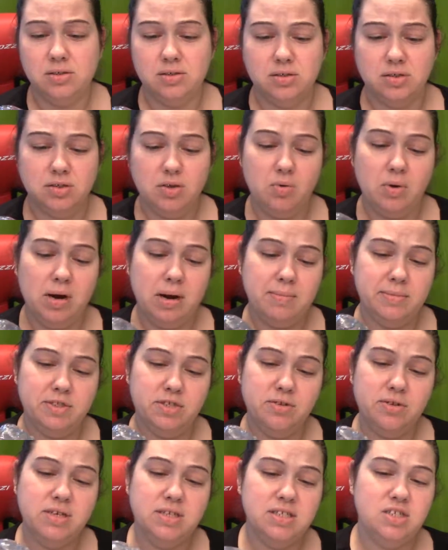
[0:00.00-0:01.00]
So what I'm
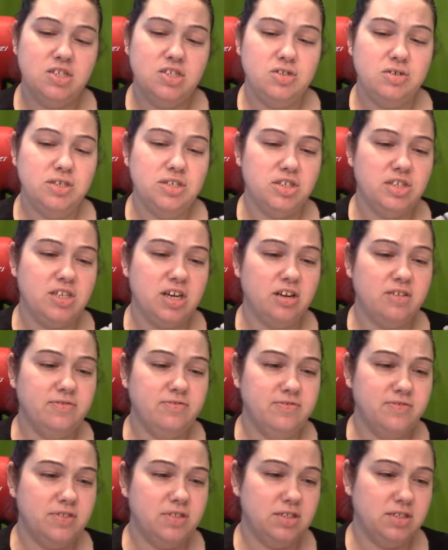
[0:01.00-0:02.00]
doing is the
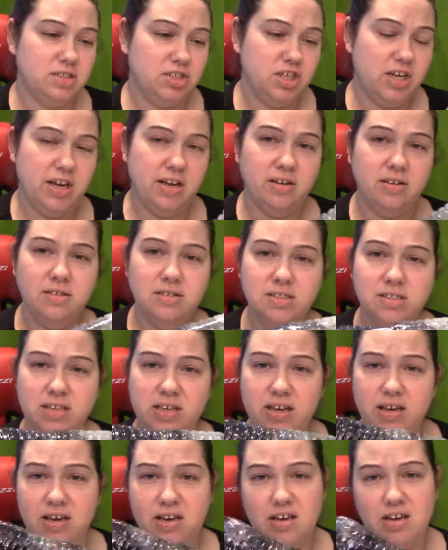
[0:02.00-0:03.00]
do-it-yourself channels.
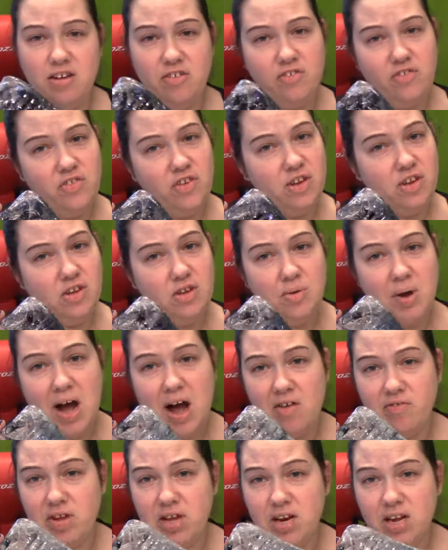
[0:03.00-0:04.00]
If you
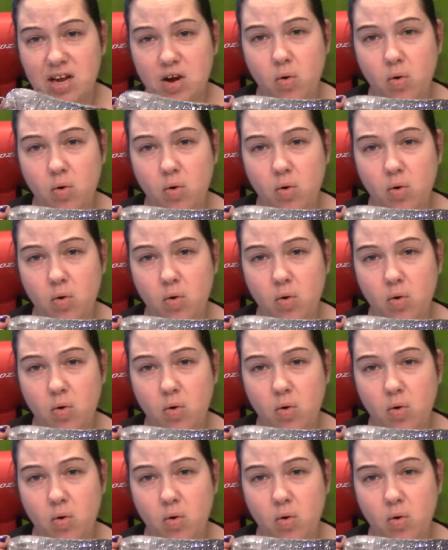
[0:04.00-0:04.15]
have any